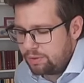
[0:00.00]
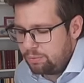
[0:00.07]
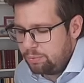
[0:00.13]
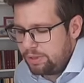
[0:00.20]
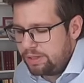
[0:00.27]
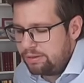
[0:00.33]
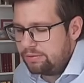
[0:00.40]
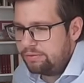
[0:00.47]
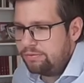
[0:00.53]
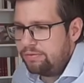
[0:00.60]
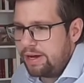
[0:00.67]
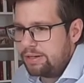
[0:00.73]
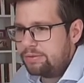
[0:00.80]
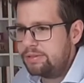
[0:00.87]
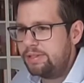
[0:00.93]
Will
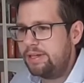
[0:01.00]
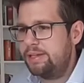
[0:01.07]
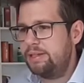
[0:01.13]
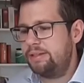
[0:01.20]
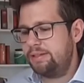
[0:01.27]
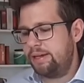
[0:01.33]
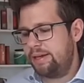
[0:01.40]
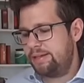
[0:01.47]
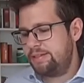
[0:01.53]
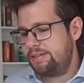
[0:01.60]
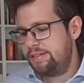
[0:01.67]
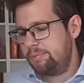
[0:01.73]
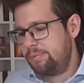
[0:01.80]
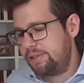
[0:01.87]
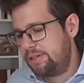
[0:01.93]
Valutec
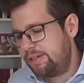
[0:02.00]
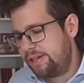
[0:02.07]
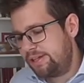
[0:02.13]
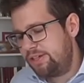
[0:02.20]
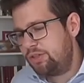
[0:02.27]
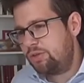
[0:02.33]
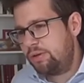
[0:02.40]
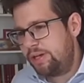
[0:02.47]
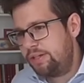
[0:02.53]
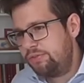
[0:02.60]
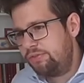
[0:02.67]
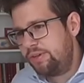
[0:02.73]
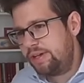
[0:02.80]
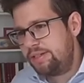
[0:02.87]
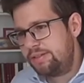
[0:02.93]
exhibit at any trade
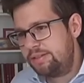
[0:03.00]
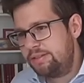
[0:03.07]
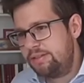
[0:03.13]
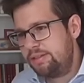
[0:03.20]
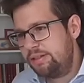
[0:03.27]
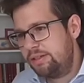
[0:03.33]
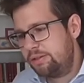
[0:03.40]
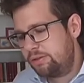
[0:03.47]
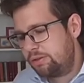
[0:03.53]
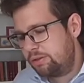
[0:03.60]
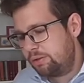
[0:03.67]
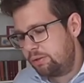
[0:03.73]
fairs this year,